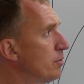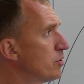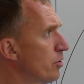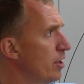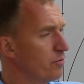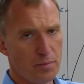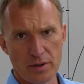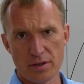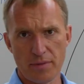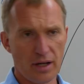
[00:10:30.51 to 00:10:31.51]
So that would
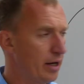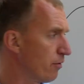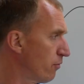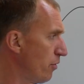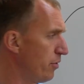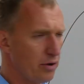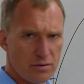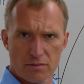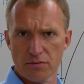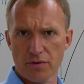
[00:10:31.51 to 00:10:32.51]
be something like
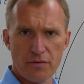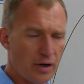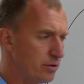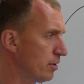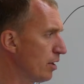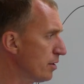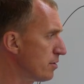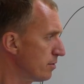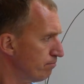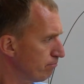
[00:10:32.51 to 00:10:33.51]
1,500
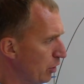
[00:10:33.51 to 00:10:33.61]
dots.